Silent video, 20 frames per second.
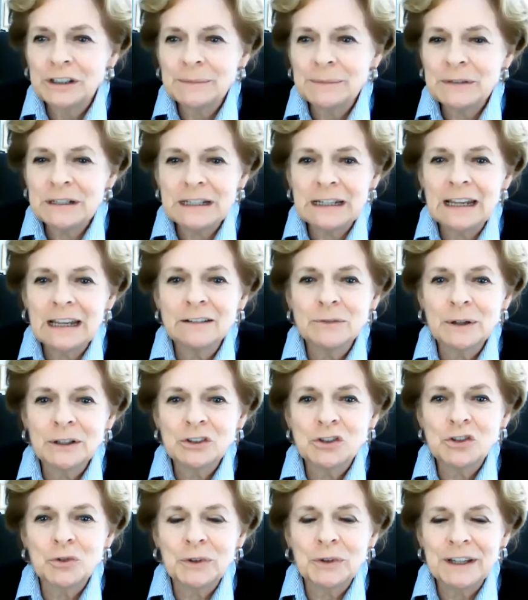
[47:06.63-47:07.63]
Tim didn't have
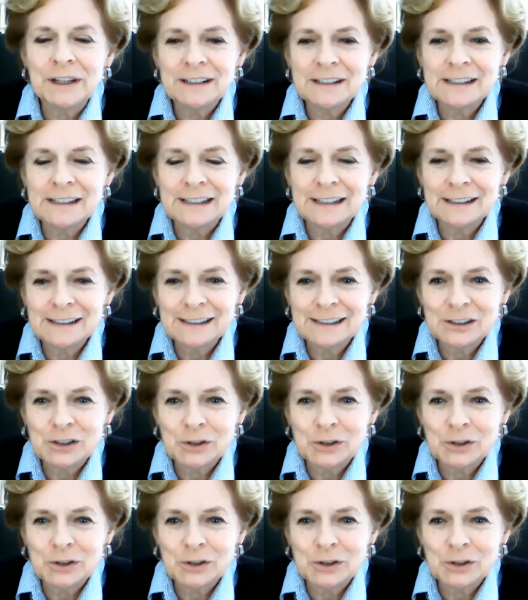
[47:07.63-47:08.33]
one. Joanna's next.